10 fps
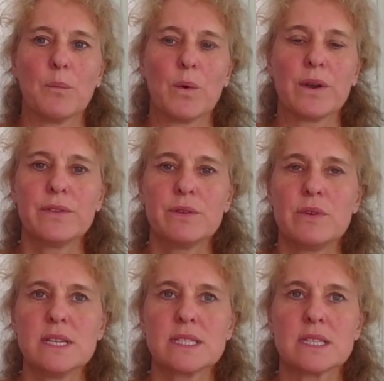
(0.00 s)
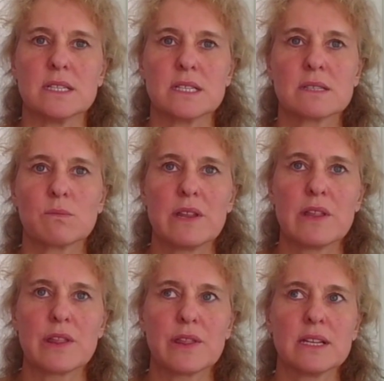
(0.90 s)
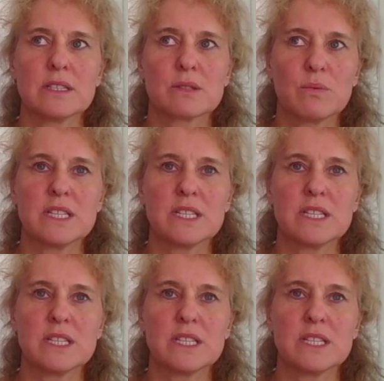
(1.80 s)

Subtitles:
And one of the things